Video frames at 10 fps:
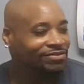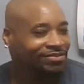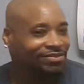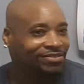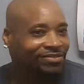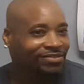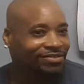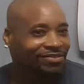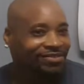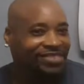
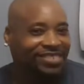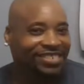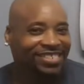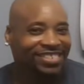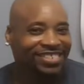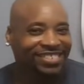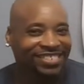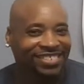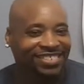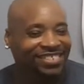
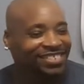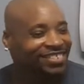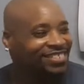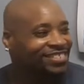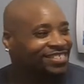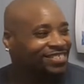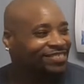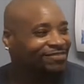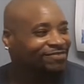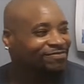
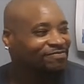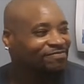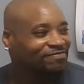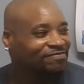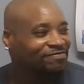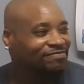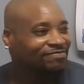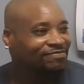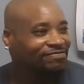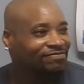
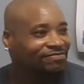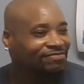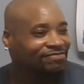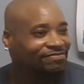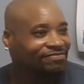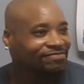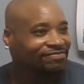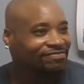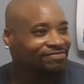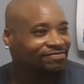
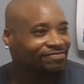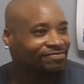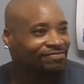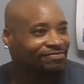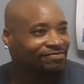(silent)